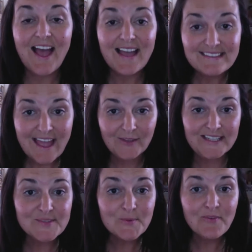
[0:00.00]
Now
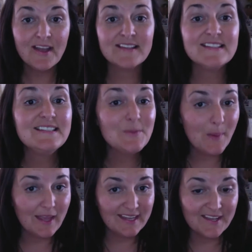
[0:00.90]
let's move on to
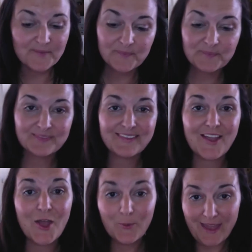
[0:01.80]
body.
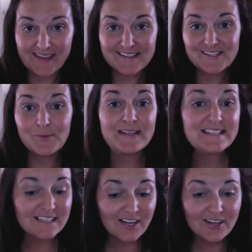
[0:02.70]
Okay, so we
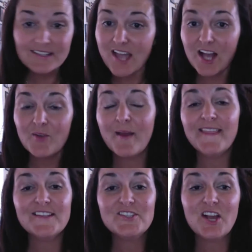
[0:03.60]
did already talk about
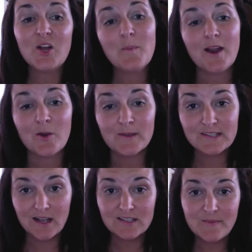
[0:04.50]
the chunk bar. We
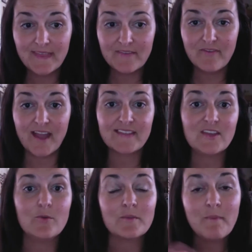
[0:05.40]
talked about the fact that
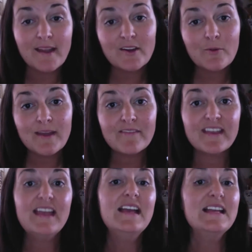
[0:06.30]
you can microwave
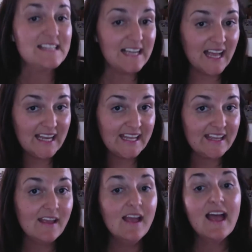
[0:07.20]
it to cut it,
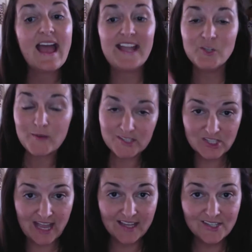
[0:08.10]
and you can
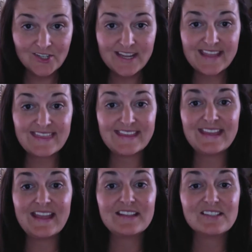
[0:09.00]
check underneath in
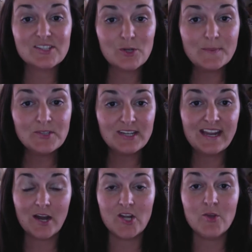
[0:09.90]
the description
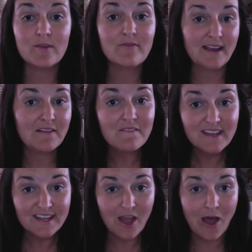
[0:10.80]
here, and you can find a
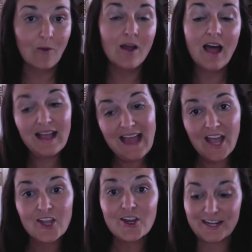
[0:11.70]
video on how
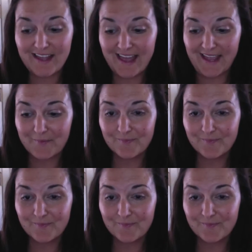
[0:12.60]
you're going to cut it.